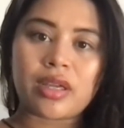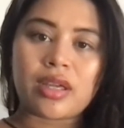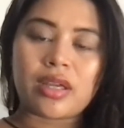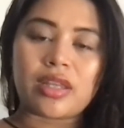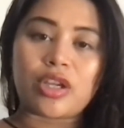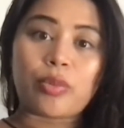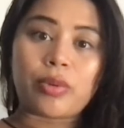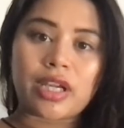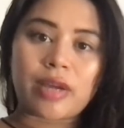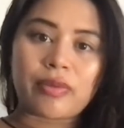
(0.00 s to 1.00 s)
the
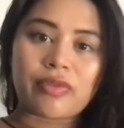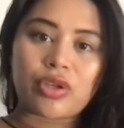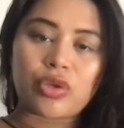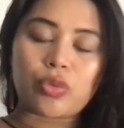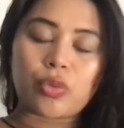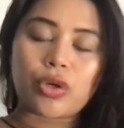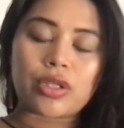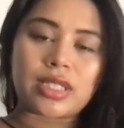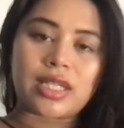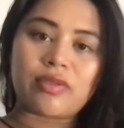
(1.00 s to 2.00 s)
opening up of the New World,
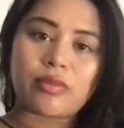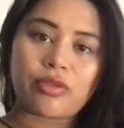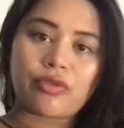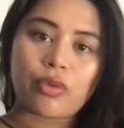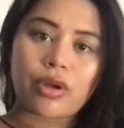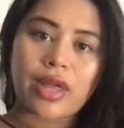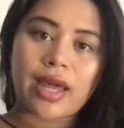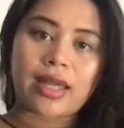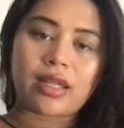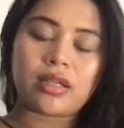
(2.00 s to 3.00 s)
and even before
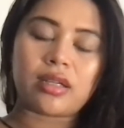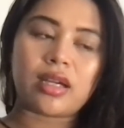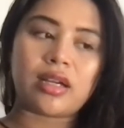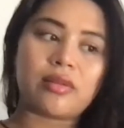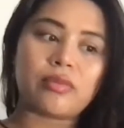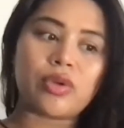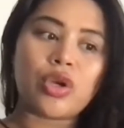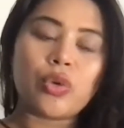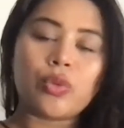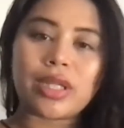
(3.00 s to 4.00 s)
that.
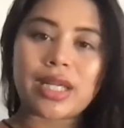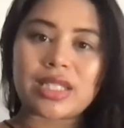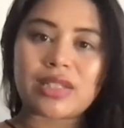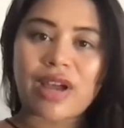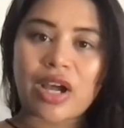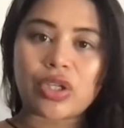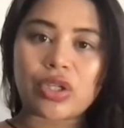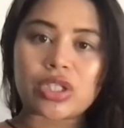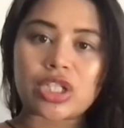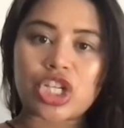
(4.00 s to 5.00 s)
Really, it's
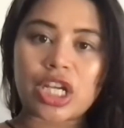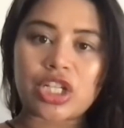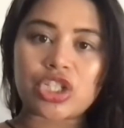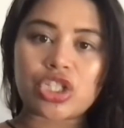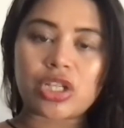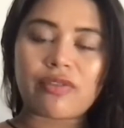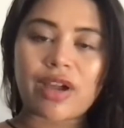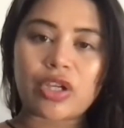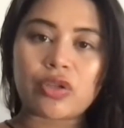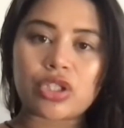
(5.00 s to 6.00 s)
a change in a
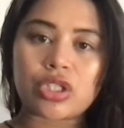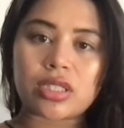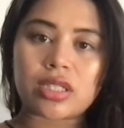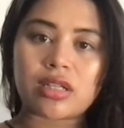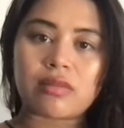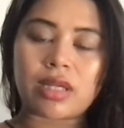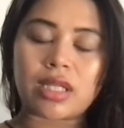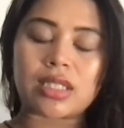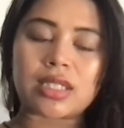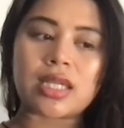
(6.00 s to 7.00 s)
value system, and
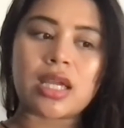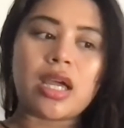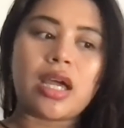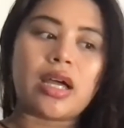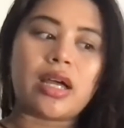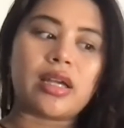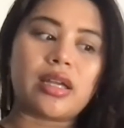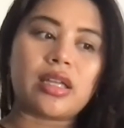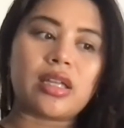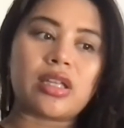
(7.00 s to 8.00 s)
it's
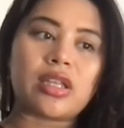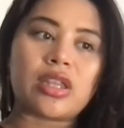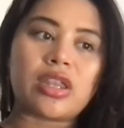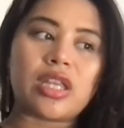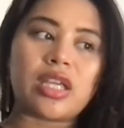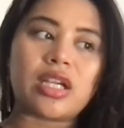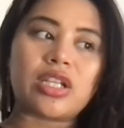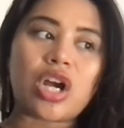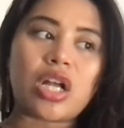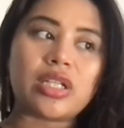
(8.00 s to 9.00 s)
the
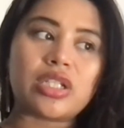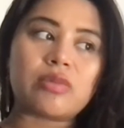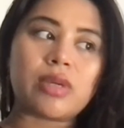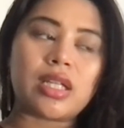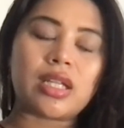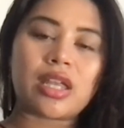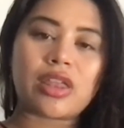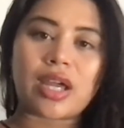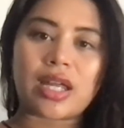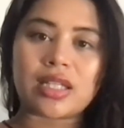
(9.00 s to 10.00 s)
acknowledgement
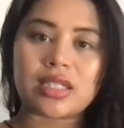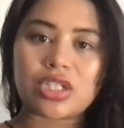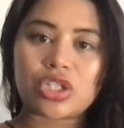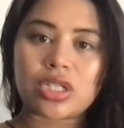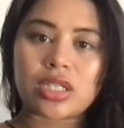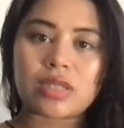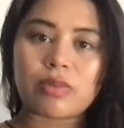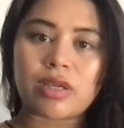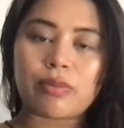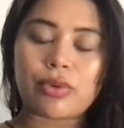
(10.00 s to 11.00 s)
that indigenous
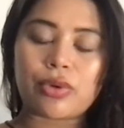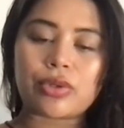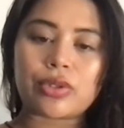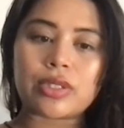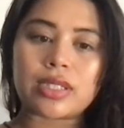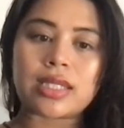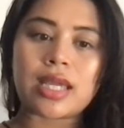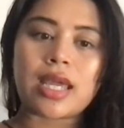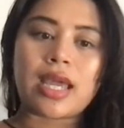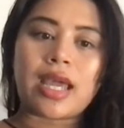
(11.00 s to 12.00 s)
peoples
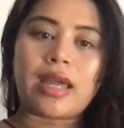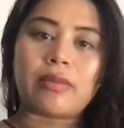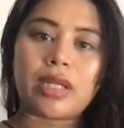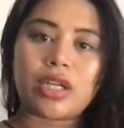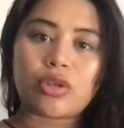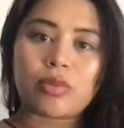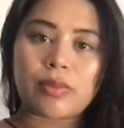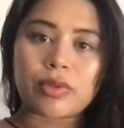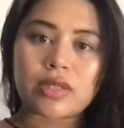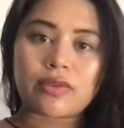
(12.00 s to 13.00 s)
and many other
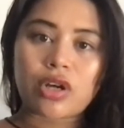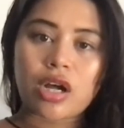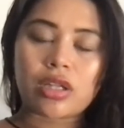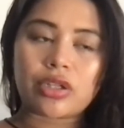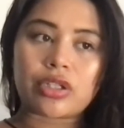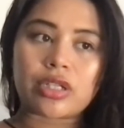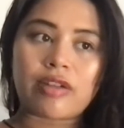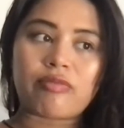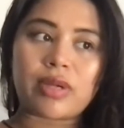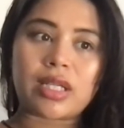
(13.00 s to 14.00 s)
peoples of color have
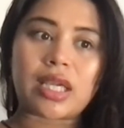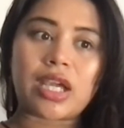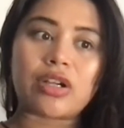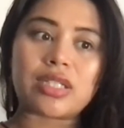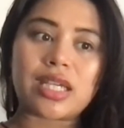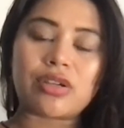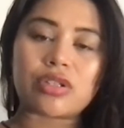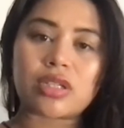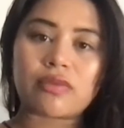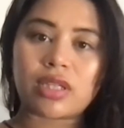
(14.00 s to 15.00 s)
been caretakers
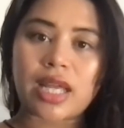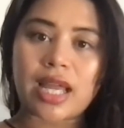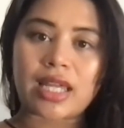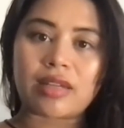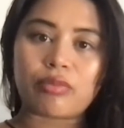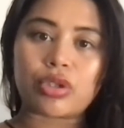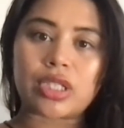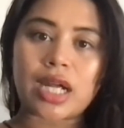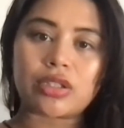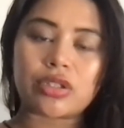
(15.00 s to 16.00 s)
of the land and
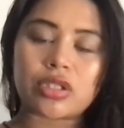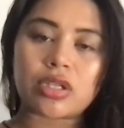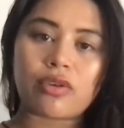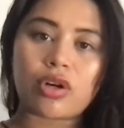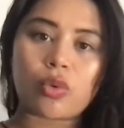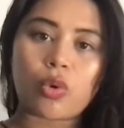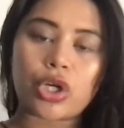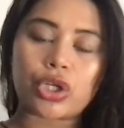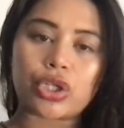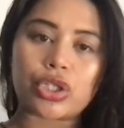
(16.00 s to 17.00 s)
protectors of our
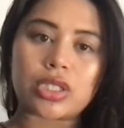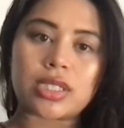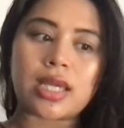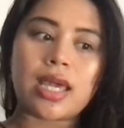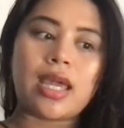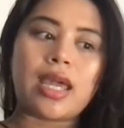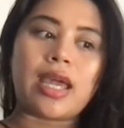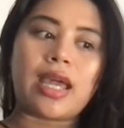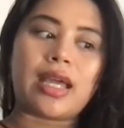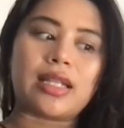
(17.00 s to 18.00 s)
waters,
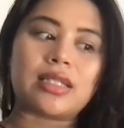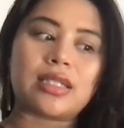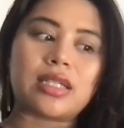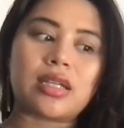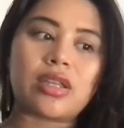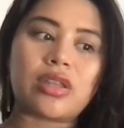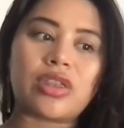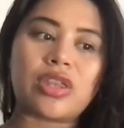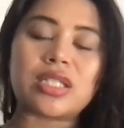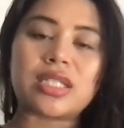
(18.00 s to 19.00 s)
and
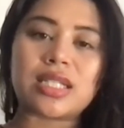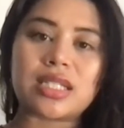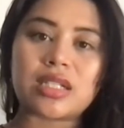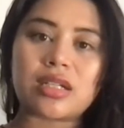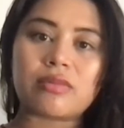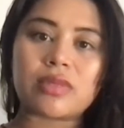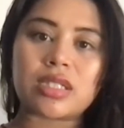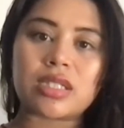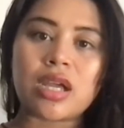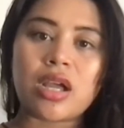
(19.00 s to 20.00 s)
the systems
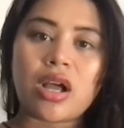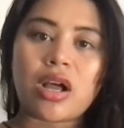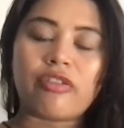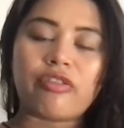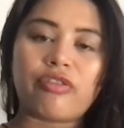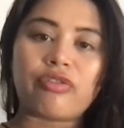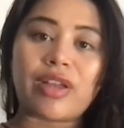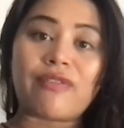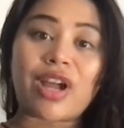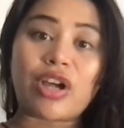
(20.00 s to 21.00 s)
that
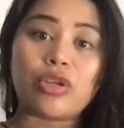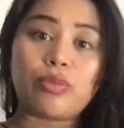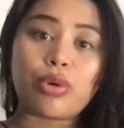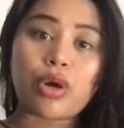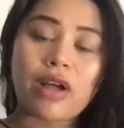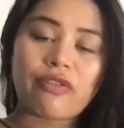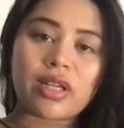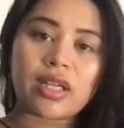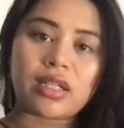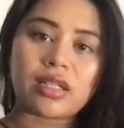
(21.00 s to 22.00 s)
value
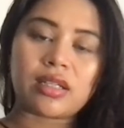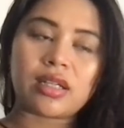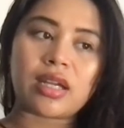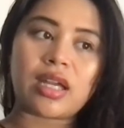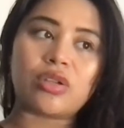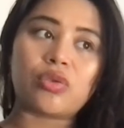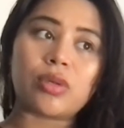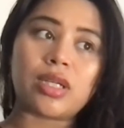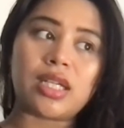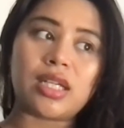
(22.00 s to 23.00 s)
profit and
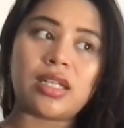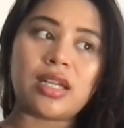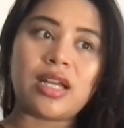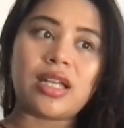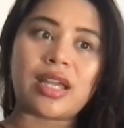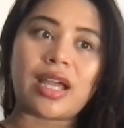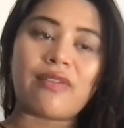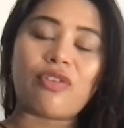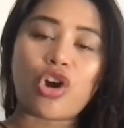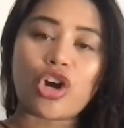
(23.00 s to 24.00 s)
greed that have
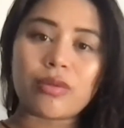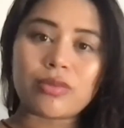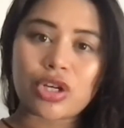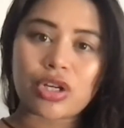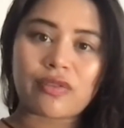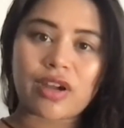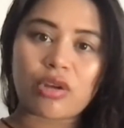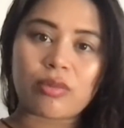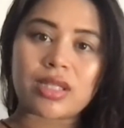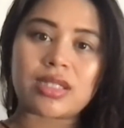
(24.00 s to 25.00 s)
harmed our
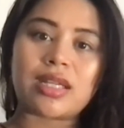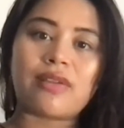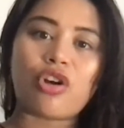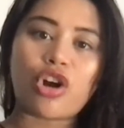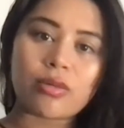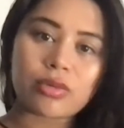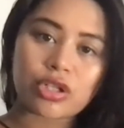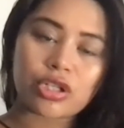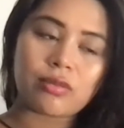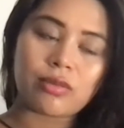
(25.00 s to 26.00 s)
environments, have harmed our
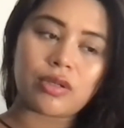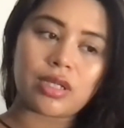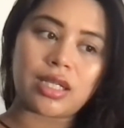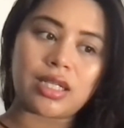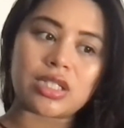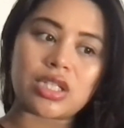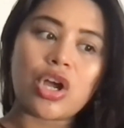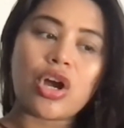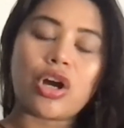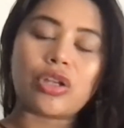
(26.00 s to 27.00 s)
communities,
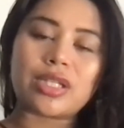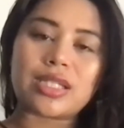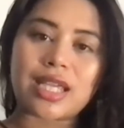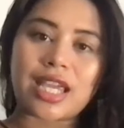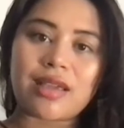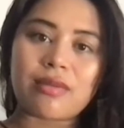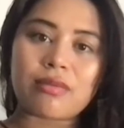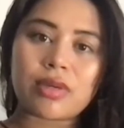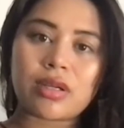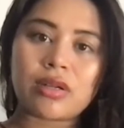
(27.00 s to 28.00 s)
are the same
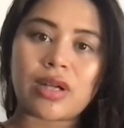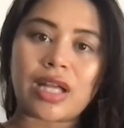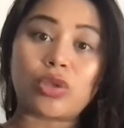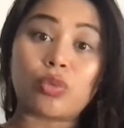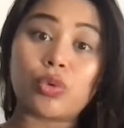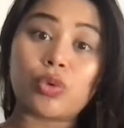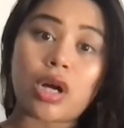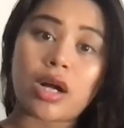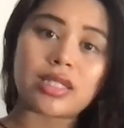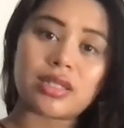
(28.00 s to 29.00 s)
at the root
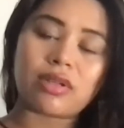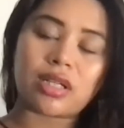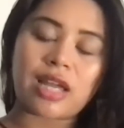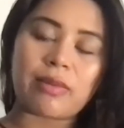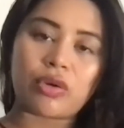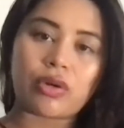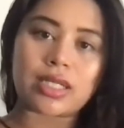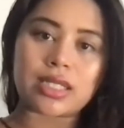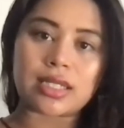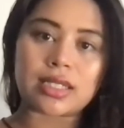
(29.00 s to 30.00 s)
cause of the climate
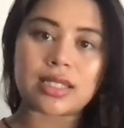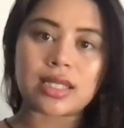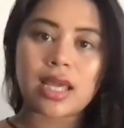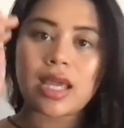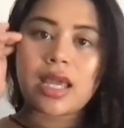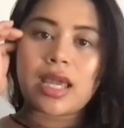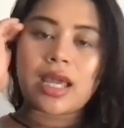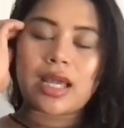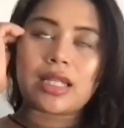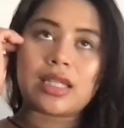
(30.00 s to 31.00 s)
crisis.
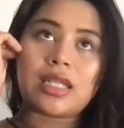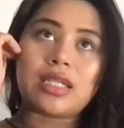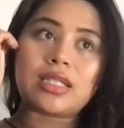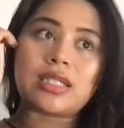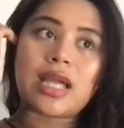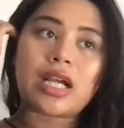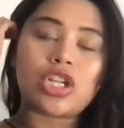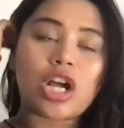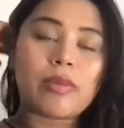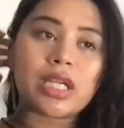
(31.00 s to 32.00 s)
And these
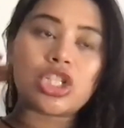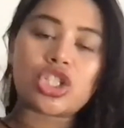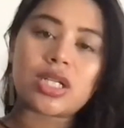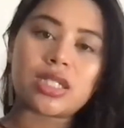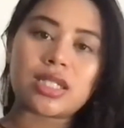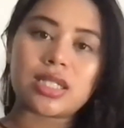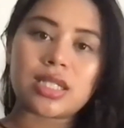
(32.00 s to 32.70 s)
economic injustices